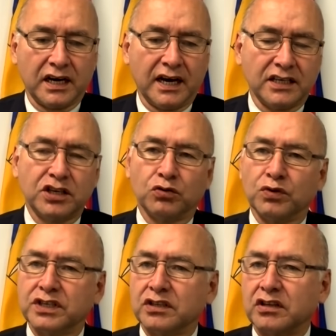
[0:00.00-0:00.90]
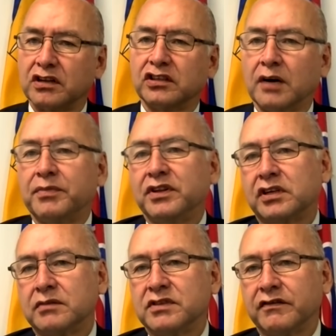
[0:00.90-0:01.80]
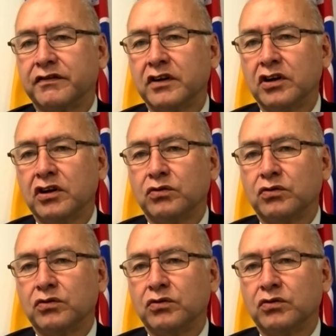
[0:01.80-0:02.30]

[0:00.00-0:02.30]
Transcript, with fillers: uh, actually risen to the top in terms of